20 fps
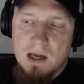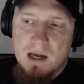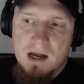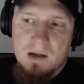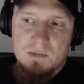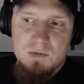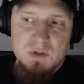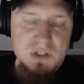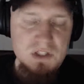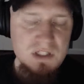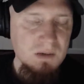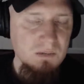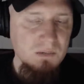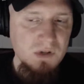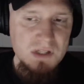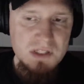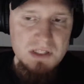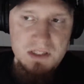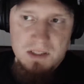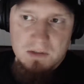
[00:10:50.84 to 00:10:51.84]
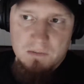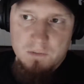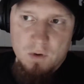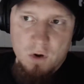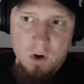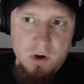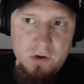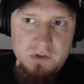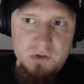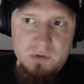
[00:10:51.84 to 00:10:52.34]
I'm listening for
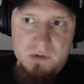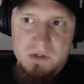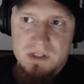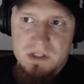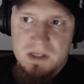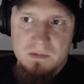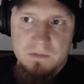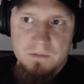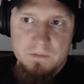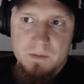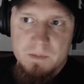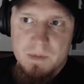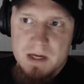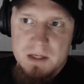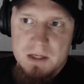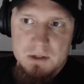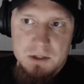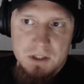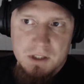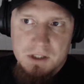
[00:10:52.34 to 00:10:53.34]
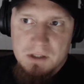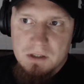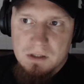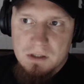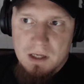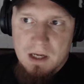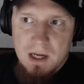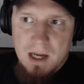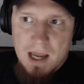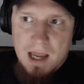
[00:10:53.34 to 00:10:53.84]
all sorts of information,
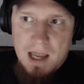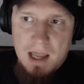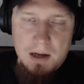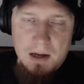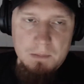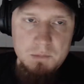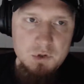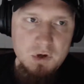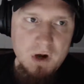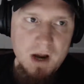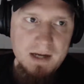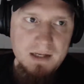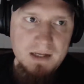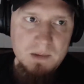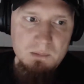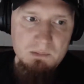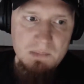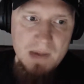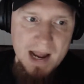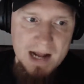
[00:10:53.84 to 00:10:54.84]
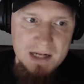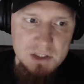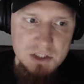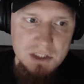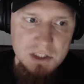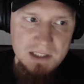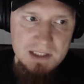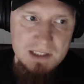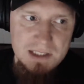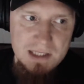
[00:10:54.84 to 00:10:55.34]
and I'm trying to match
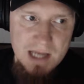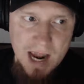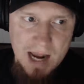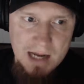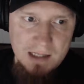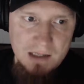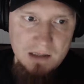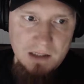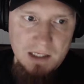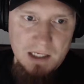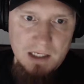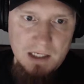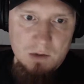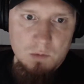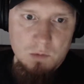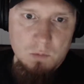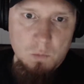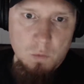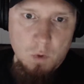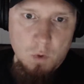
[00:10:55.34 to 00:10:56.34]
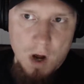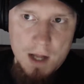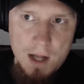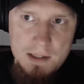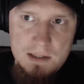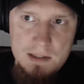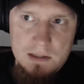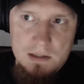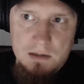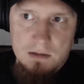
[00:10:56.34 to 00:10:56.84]
exactly what
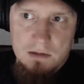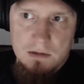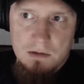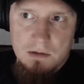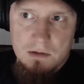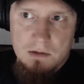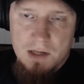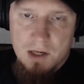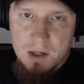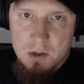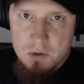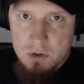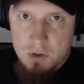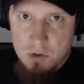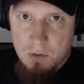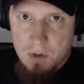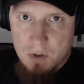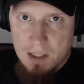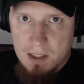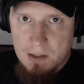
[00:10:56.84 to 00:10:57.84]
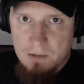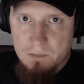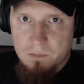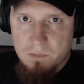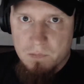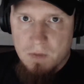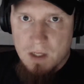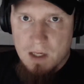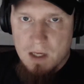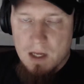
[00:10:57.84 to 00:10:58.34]
they're doing.
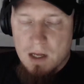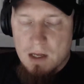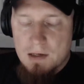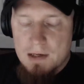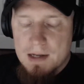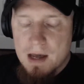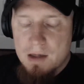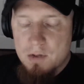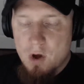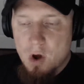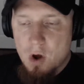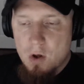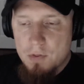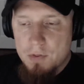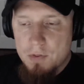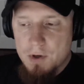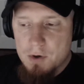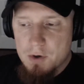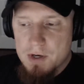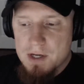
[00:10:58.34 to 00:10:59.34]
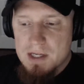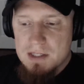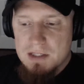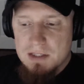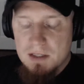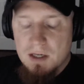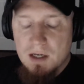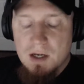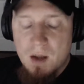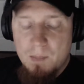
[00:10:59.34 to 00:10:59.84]
Now, there
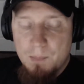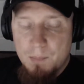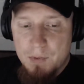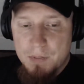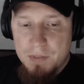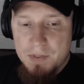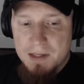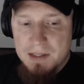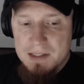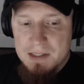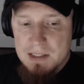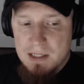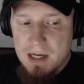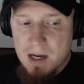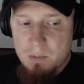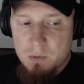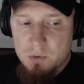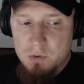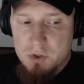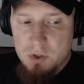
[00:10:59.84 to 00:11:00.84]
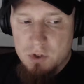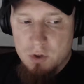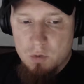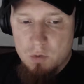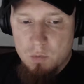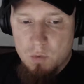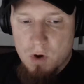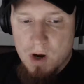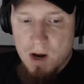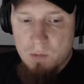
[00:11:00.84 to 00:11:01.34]
is a couple things I will do
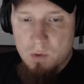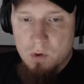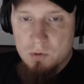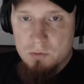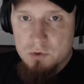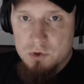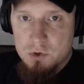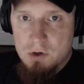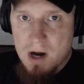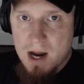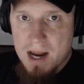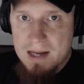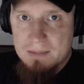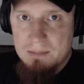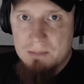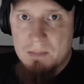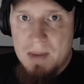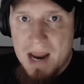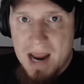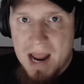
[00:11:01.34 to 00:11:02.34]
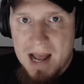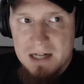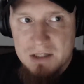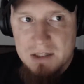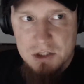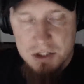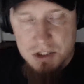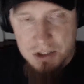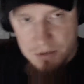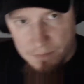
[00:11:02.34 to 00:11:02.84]
where I won't try and
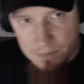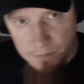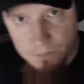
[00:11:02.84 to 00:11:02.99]
match